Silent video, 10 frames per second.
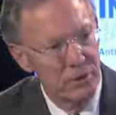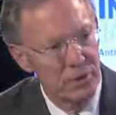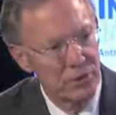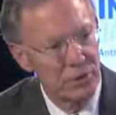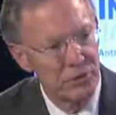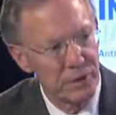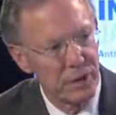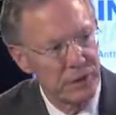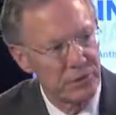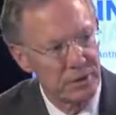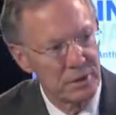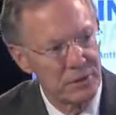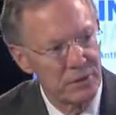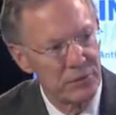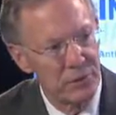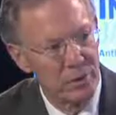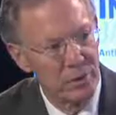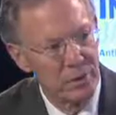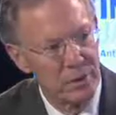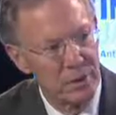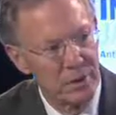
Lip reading: know this histologically before.